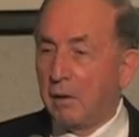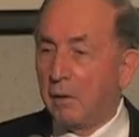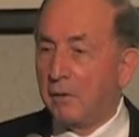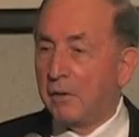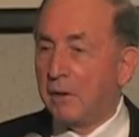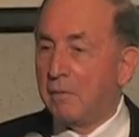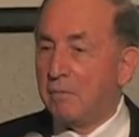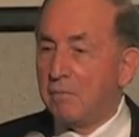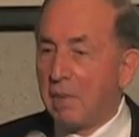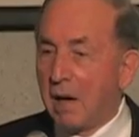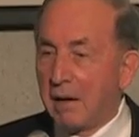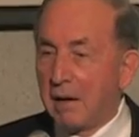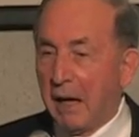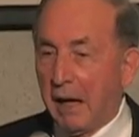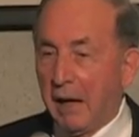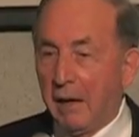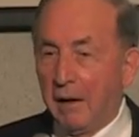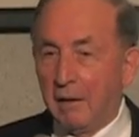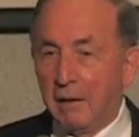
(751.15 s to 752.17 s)
of the
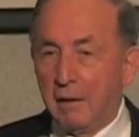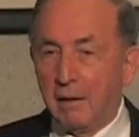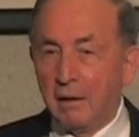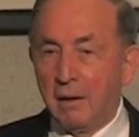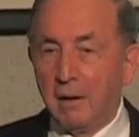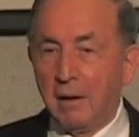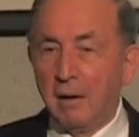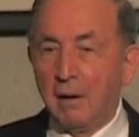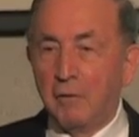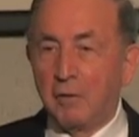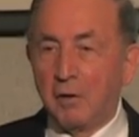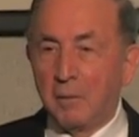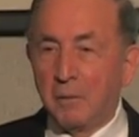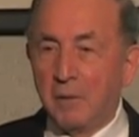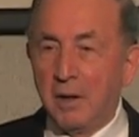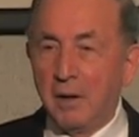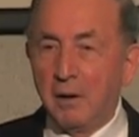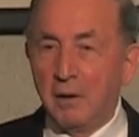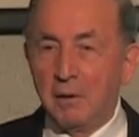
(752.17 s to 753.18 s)
money
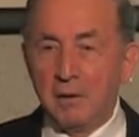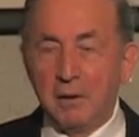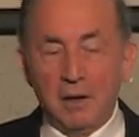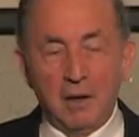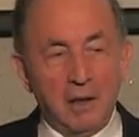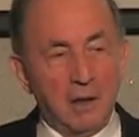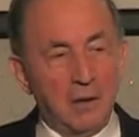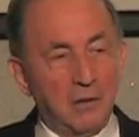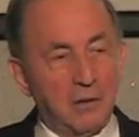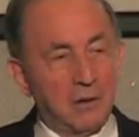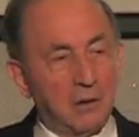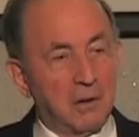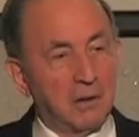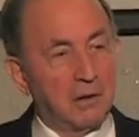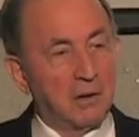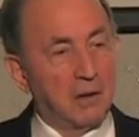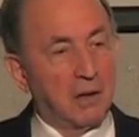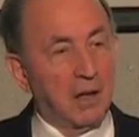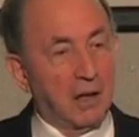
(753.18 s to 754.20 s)
from DoD is
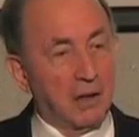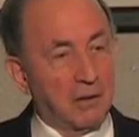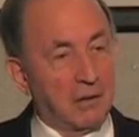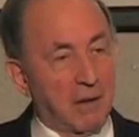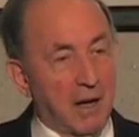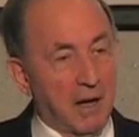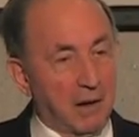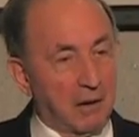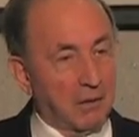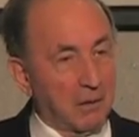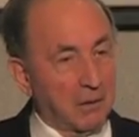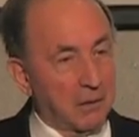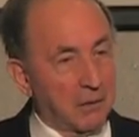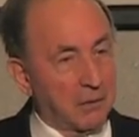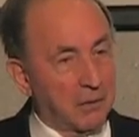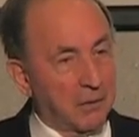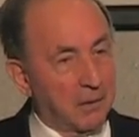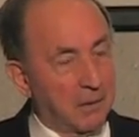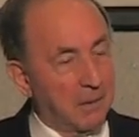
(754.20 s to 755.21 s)
going to
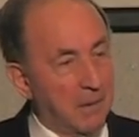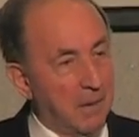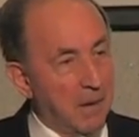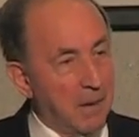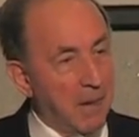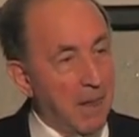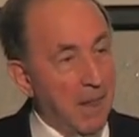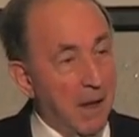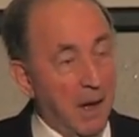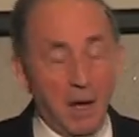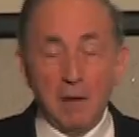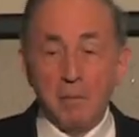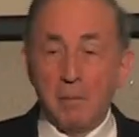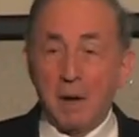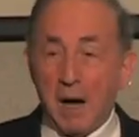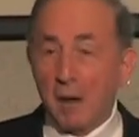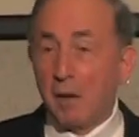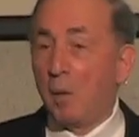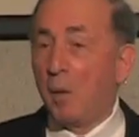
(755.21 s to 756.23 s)
contractors. And
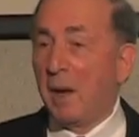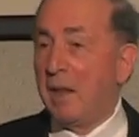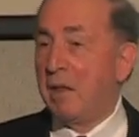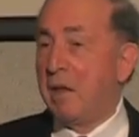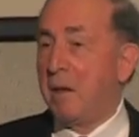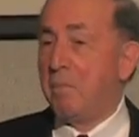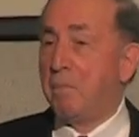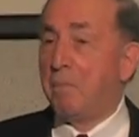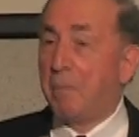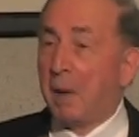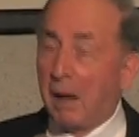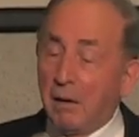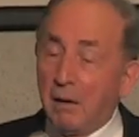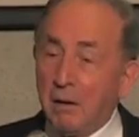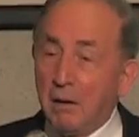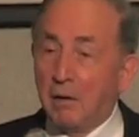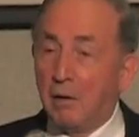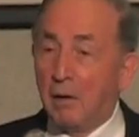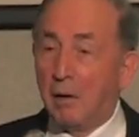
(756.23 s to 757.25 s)
by the way, the
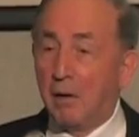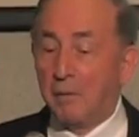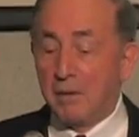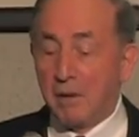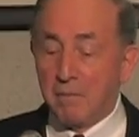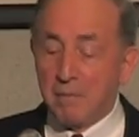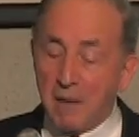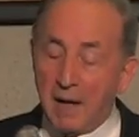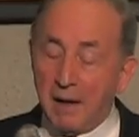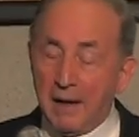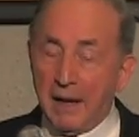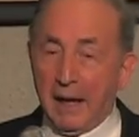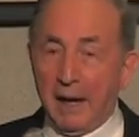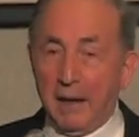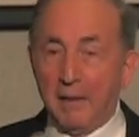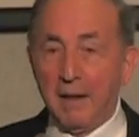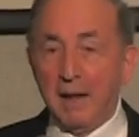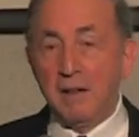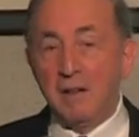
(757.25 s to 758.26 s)
bulk of the
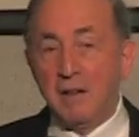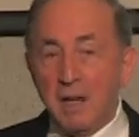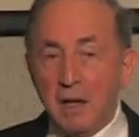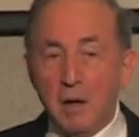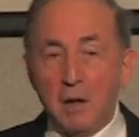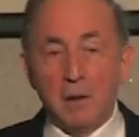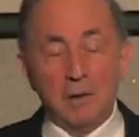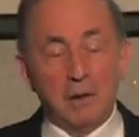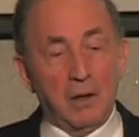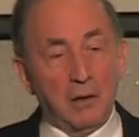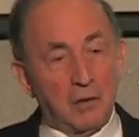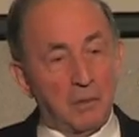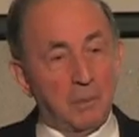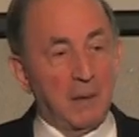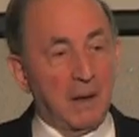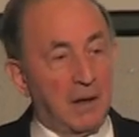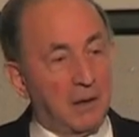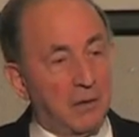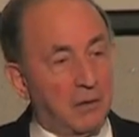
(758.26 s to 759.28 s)
money that DoD
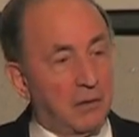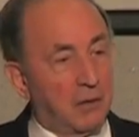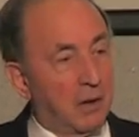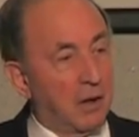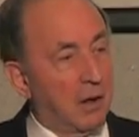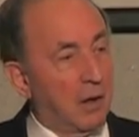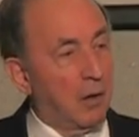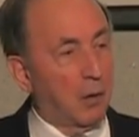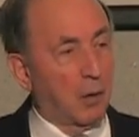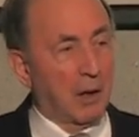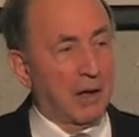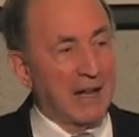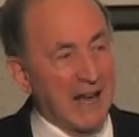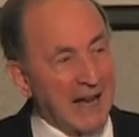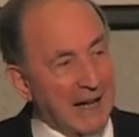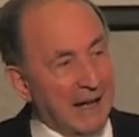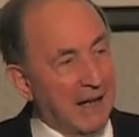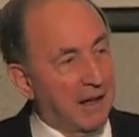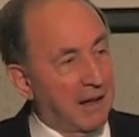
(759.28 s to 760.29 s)
spends
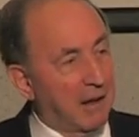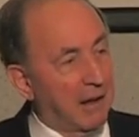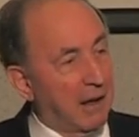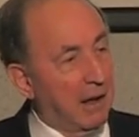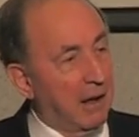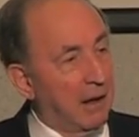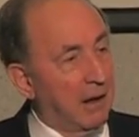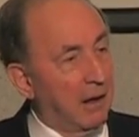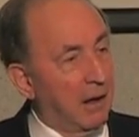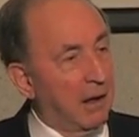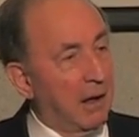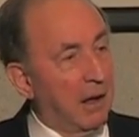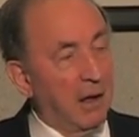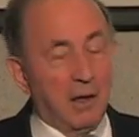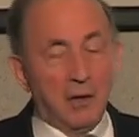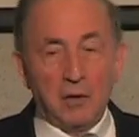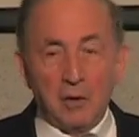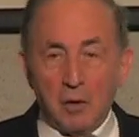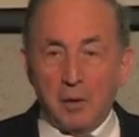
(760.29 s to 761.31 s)
organically
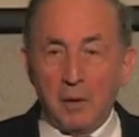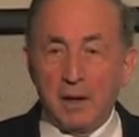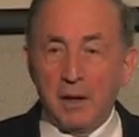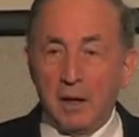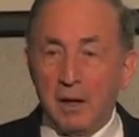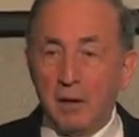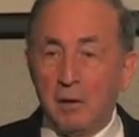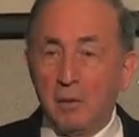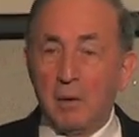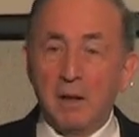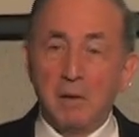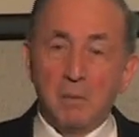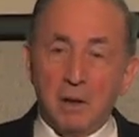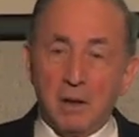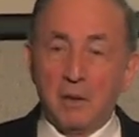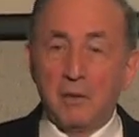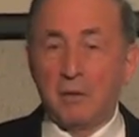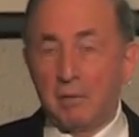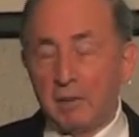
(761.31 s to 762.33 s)
is going into
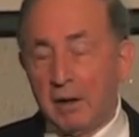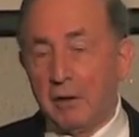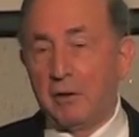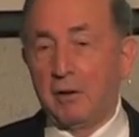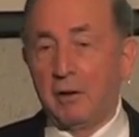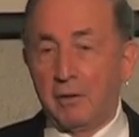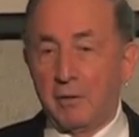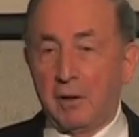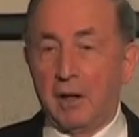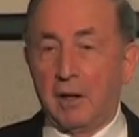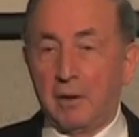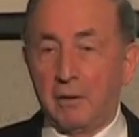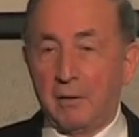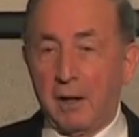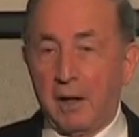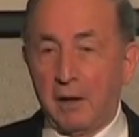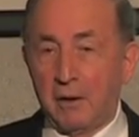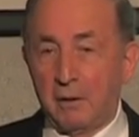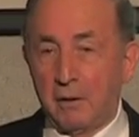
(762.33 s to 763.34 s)
administration of
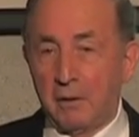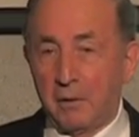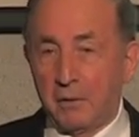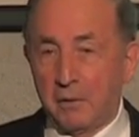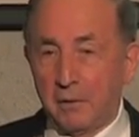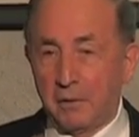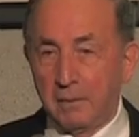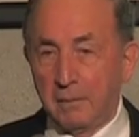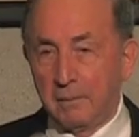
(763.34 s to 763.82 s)
contractors.